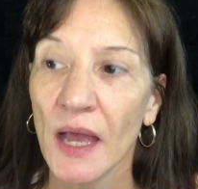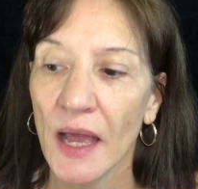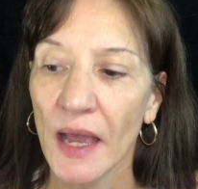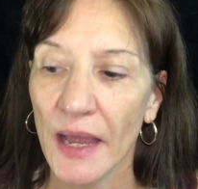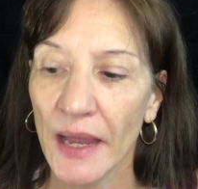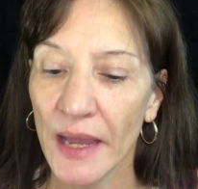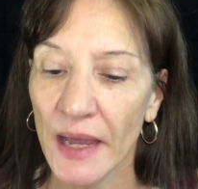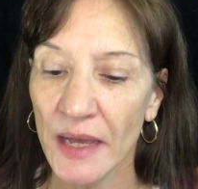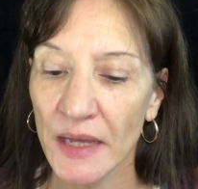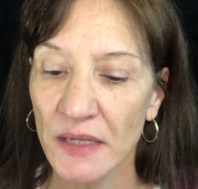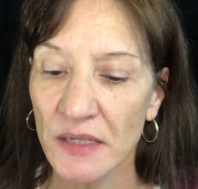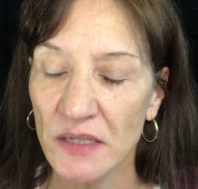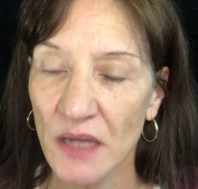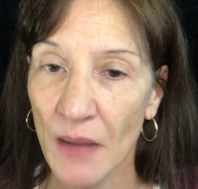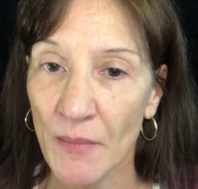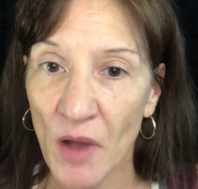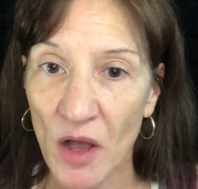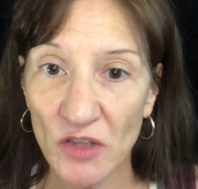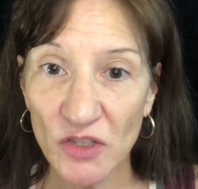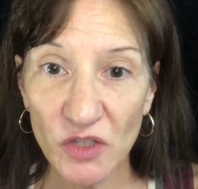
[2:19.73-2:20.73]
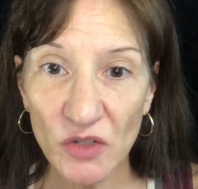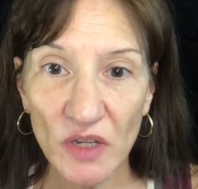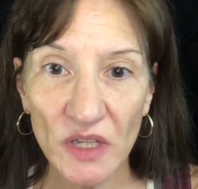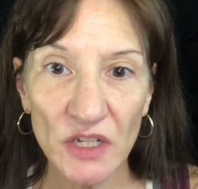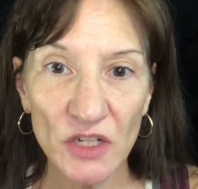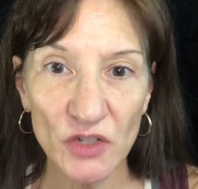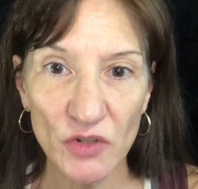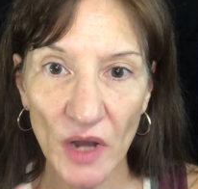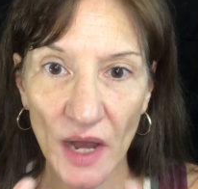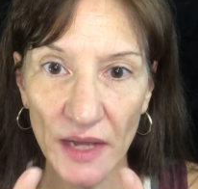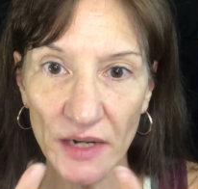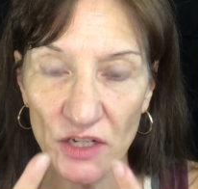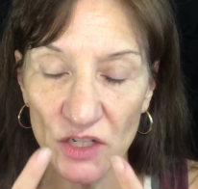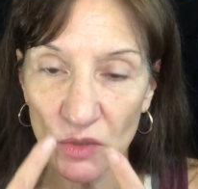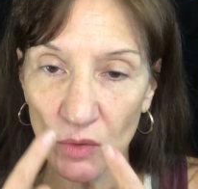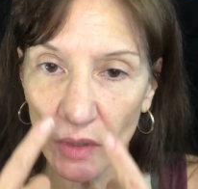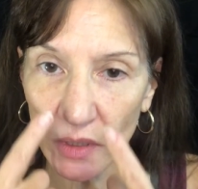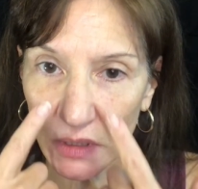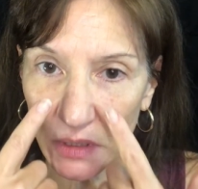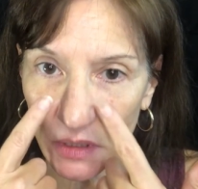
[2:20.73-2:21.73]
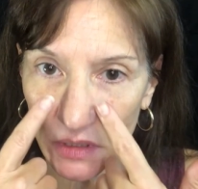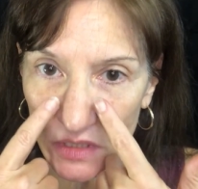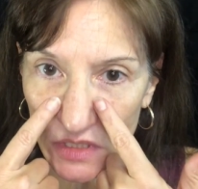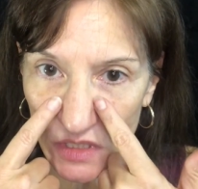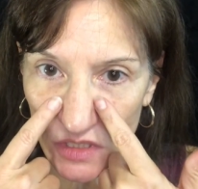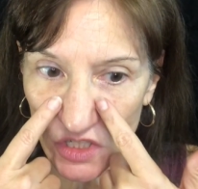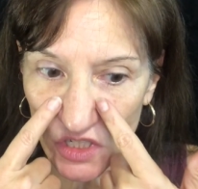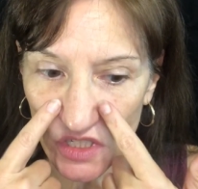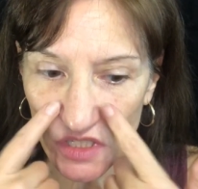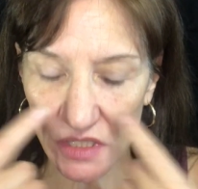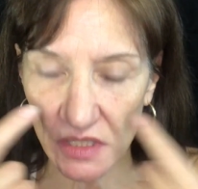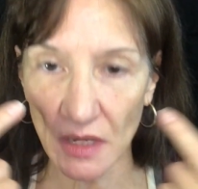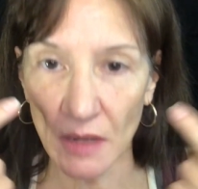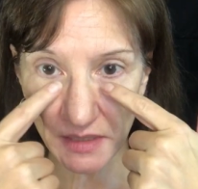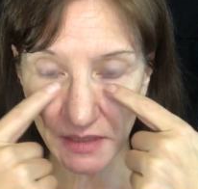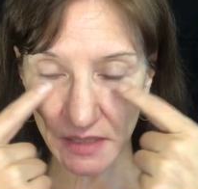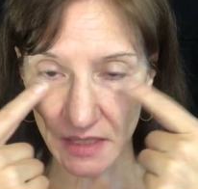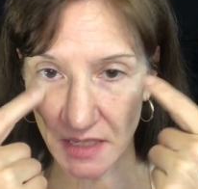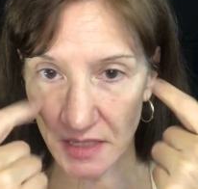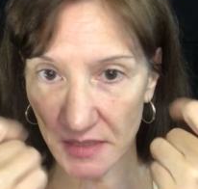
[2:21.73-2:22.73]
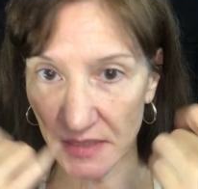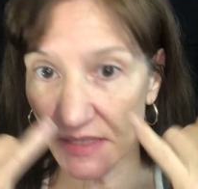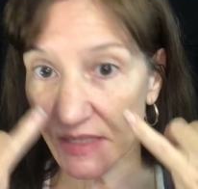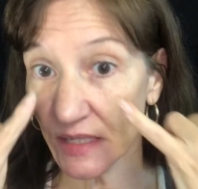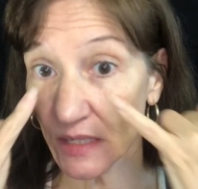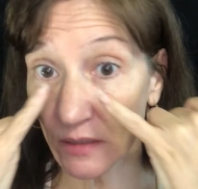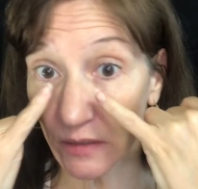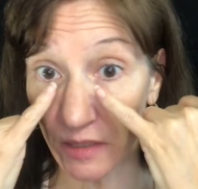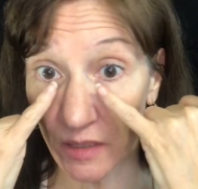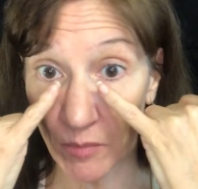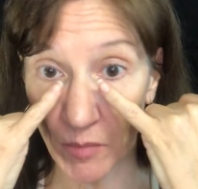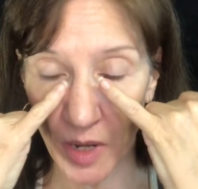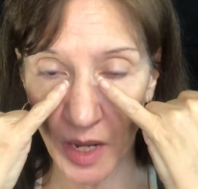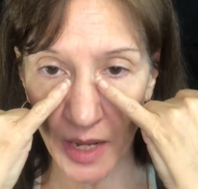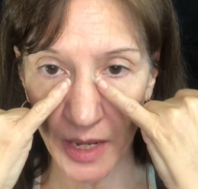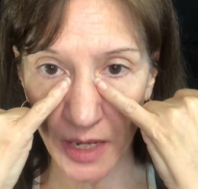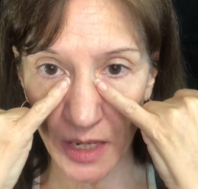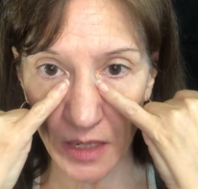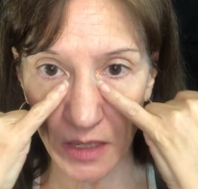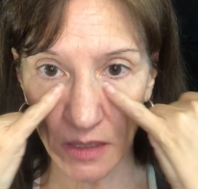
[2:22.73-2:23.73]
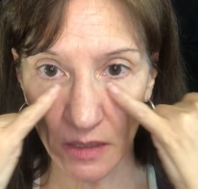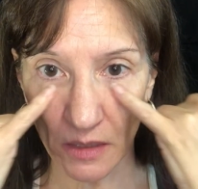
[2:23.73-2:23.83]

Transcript: and I'm also gonna try to do just some concealing my